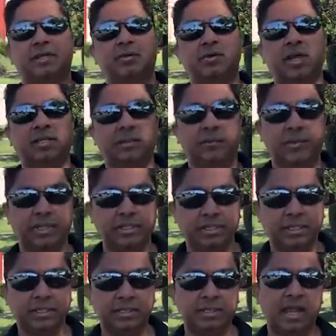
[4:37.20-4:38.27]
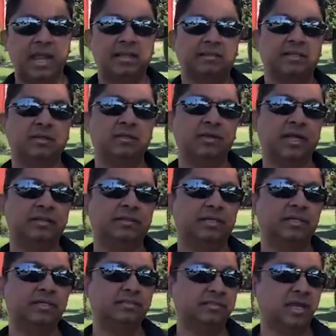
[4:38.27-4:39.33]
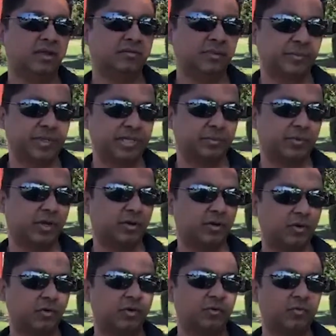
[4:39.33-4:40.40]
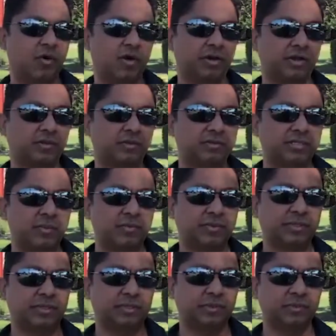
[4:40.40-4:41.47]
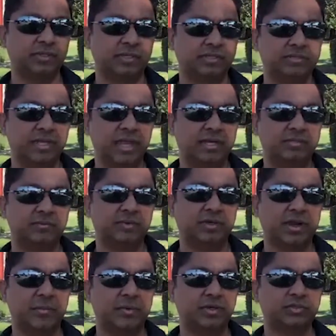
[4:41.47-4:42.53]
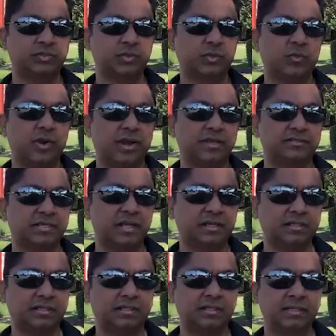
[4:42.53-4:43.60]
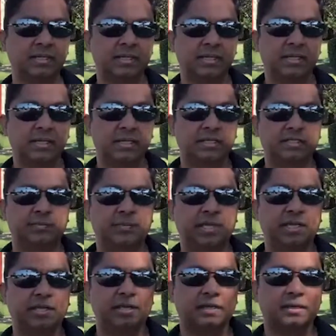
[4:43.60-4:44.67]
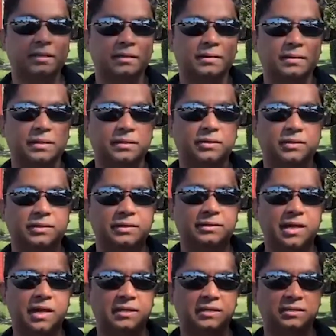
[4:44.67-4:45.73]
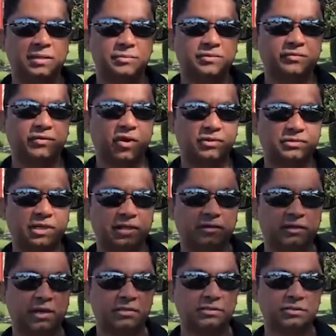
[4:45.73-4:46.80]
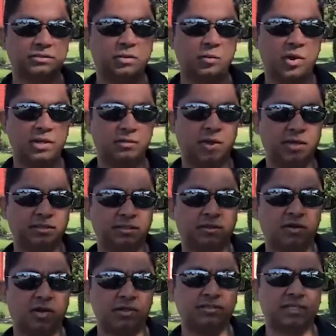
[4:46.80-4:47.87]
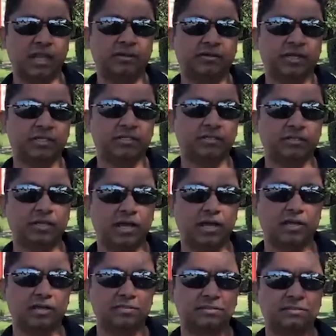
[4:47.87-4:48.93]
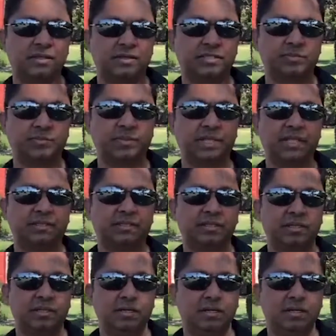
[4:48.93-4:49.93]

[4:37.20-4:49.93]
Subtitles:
they look at the building and they look at the inside of the building. We're going to go and walk into some of the units, and I'm going to show you what exactly it's being done in terms of cost segregation. So what the cost segregation does, they split